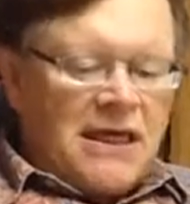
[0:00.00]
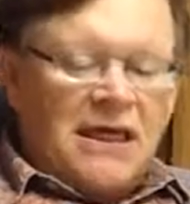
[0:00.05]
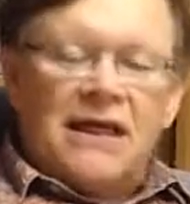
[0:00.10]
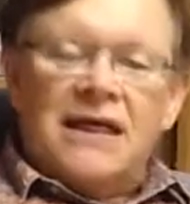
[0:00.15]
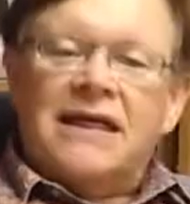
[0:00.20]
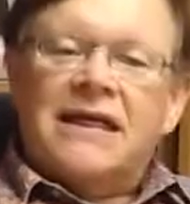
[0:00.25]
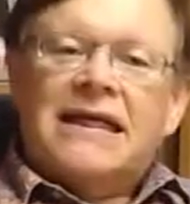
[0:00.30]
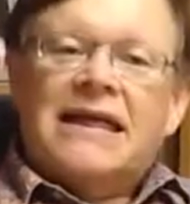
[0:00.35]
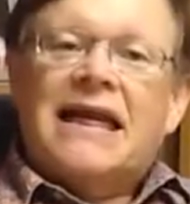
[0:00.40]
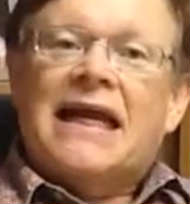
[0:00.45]

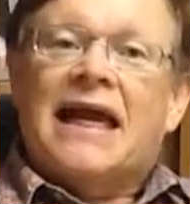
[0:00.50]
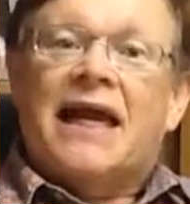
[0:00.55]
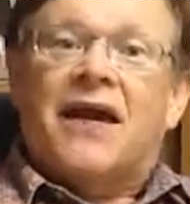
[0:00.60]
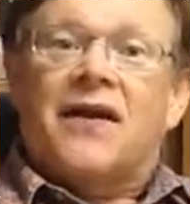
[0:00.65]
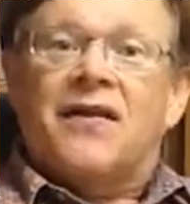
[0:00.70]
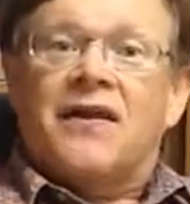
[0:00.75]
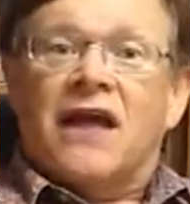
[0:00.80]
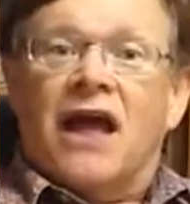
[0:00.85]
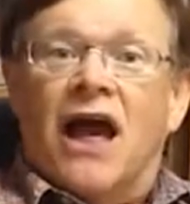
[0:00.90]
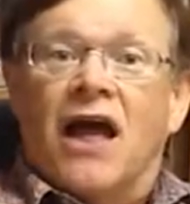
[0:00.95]
In
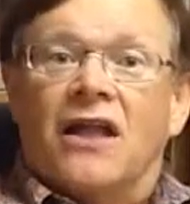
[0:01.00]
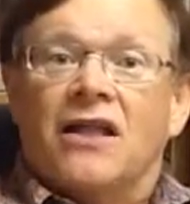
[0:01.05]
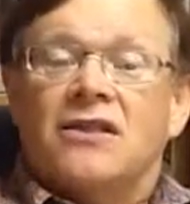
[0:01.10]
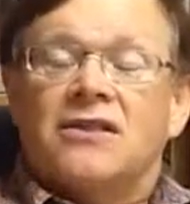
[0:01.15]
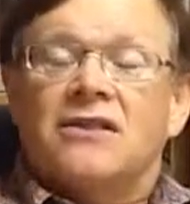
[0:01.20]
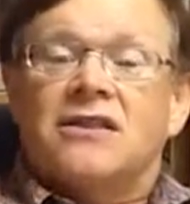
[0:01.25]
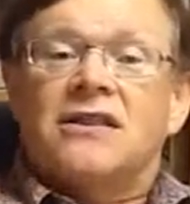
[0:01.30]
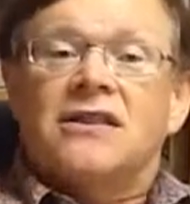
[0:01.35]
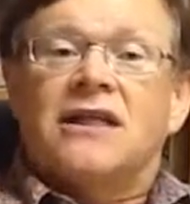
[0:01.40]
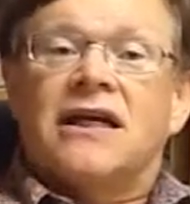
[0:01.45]

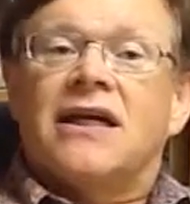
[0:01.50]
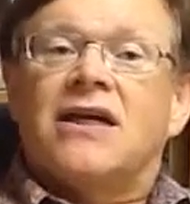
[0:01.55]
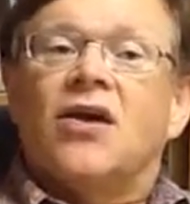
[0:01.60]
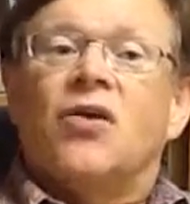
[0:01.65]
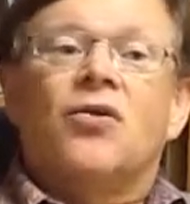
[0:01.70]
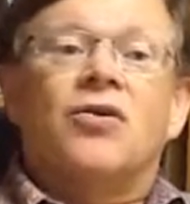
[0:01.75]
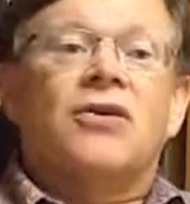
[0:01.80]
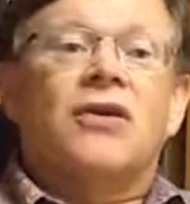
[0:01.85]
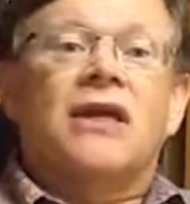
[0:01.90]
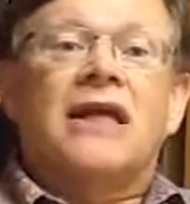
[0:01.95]
ichthyology, I go
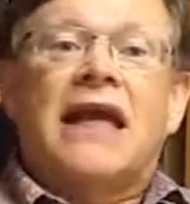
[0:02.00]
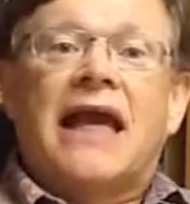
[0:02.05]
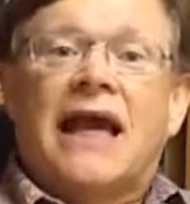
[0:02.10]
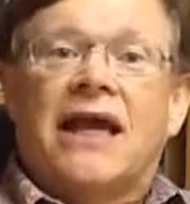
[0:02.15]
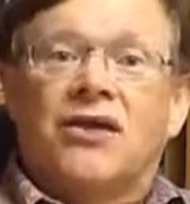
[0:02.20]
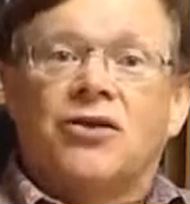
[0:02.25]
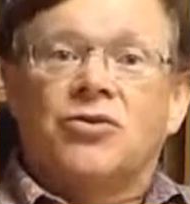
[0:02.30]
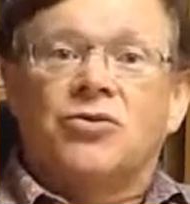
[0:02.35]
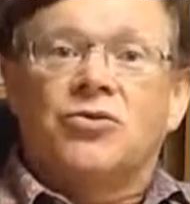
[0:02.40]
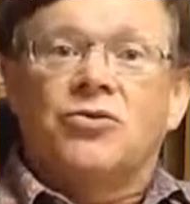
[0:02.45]
to the
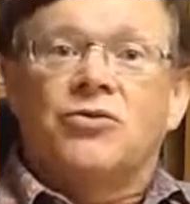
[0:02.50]
KU